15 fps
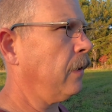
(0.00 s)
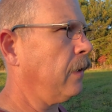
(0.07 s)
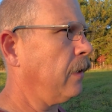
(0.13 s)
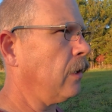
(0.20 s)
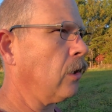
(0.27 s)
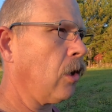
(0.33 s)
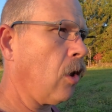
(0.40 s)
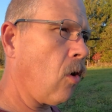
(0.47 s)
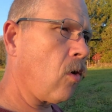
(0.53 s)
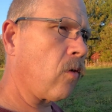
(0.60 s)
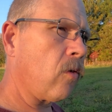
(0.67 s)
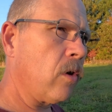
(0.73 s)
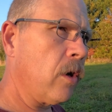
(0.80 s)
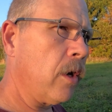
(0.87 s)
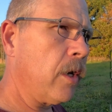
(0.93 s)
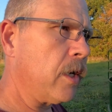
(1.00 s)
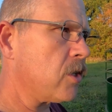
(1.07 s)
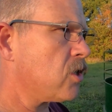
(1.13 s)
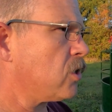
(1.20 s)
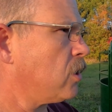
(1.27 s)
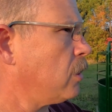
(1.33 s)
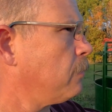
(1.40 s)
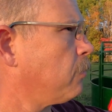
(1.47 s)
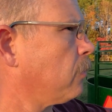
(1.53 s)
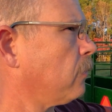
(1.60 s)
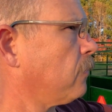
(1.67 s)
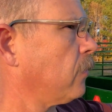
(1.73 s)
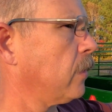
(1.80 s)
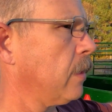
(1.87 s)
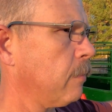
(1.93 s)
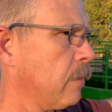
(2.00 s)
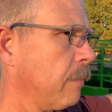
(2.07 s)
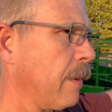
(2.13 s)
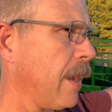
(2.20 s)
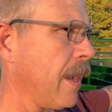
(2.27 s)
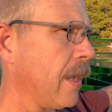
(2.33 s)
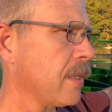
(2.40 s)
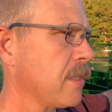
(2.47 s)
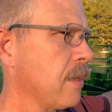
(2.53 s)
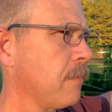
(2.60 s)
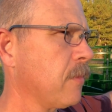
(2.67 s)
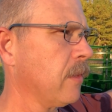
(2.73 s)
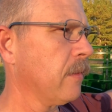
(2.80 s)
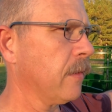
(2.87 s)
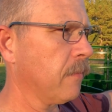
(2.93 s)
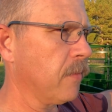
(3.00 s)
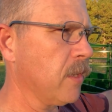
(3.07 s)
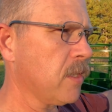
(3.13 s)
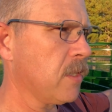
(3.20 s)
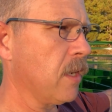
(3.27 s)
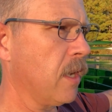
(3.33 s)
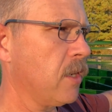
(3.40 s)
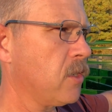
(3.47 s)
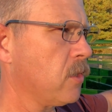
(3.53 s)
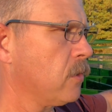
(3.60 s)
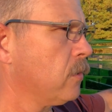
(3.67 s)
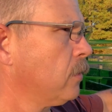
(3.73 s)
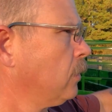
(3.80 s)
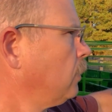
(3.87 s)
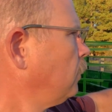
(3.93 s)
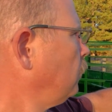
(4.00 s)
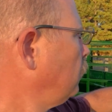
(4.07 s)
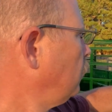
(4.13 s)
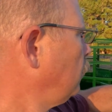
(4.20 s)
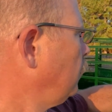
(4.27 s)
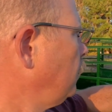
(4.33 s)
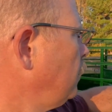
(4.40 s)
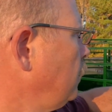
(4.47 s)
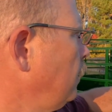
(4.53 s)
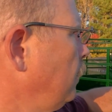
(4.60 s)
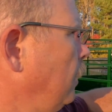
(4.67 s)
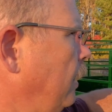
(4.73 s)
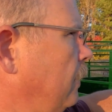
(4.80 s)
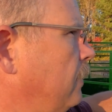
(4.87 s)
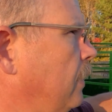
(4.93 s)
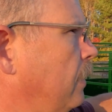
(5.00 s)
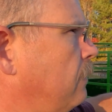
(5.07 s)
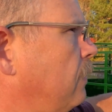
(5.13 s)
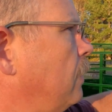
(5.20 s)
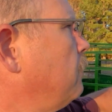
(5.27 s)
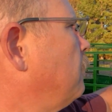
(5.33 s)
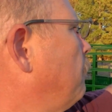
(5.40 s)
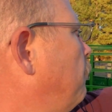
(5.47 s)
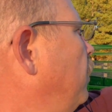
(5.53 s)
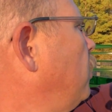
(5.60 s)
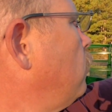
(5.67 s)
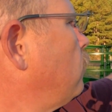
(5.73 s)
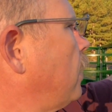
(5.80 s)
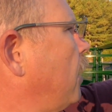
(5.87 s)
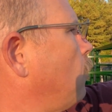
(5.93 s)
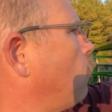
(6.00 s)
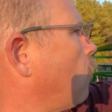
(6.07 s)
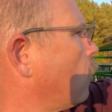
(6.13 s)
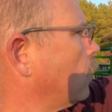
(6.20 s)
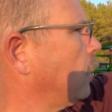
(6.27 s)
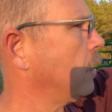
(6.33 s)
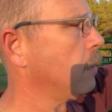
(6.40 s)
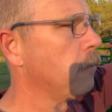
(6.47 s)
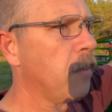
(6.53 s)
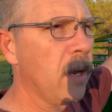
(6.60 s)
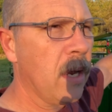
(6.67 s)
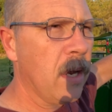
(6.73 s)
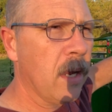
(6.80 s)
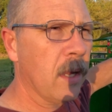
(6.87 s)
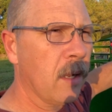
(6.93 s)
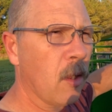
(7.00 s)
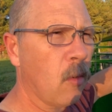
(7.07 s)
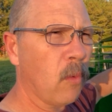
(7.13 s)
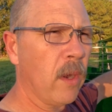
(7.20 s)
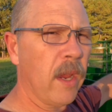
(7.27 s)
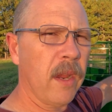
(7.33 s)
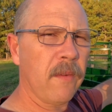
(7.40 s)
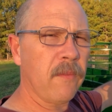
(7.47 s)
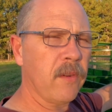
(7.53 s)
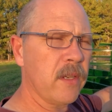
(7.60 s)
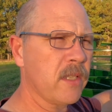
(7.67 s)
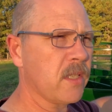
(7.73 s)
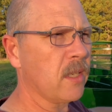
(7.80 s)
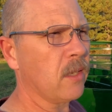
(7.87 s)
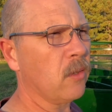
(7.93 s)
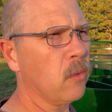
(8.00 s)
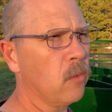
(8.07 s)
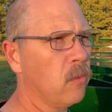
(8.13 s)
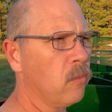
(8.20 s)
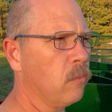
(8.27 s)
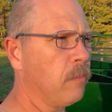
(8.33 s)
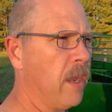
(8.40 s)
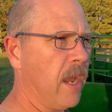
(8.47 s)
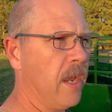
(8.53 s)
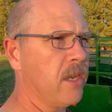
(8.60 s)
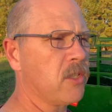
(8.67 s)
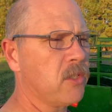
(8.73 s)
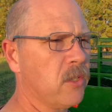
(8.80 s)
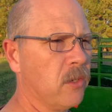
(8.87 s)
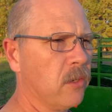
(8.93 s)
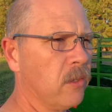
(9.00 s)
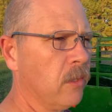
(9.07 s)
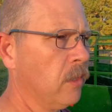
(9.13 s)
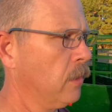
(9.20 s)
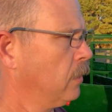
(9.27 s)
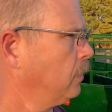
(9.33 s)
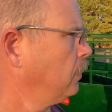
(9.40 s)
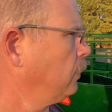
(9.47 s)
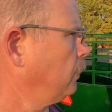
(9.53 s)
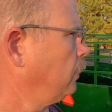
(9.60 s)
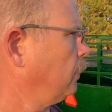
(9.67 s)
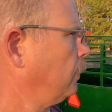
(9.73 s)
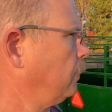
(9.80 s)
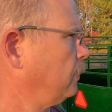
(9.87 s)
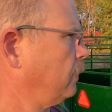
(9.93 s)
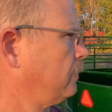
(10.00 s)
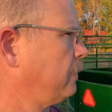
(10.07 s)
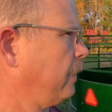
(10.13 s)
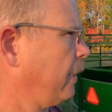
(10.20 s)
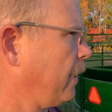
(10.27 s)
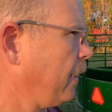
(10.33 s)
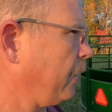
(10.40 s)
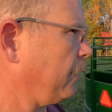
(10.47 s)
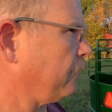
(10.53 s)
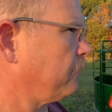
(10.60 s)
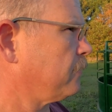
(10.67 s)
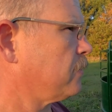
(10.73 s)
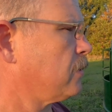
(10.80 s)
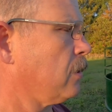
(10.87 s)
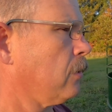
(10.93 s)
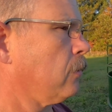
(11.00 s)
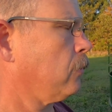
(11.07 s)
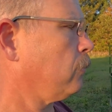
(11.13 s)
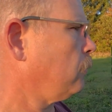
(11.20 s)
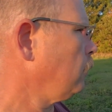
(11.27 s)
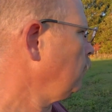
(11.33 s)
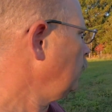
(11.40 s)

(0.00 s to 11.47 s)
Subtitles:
in the long run, it's cheaper for them to buy something of this nature and then to build a working pen on every single pasture that they have. So